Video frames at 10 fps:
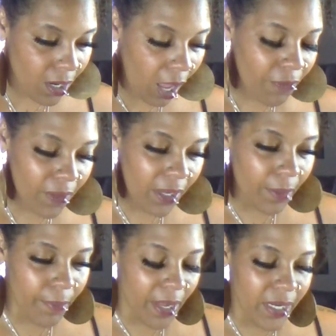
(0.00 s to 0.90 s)
I feel like a
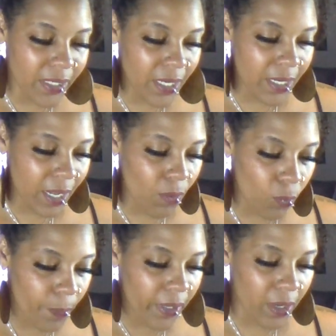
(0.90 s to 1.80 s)
man is sitting down
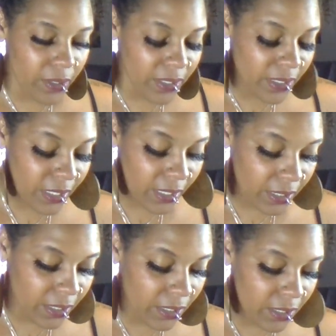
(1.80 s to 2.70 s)
whipping out his dick
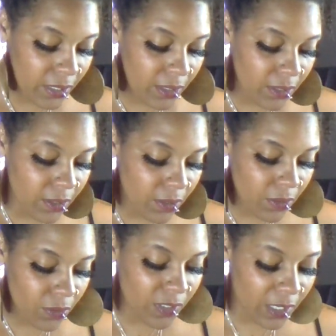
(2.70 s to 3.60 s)

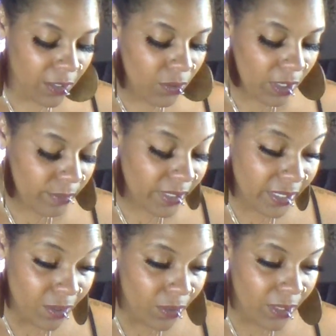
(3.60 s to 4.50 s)
or telling you come
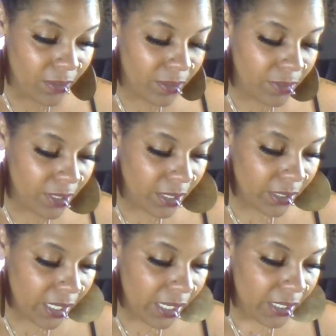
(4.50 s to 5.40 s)
sit on it or some shit like
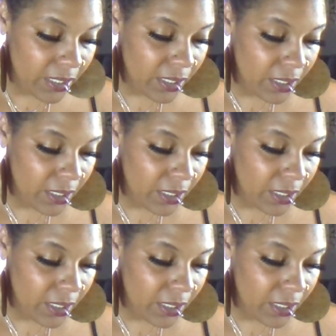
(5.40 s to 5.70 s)
that.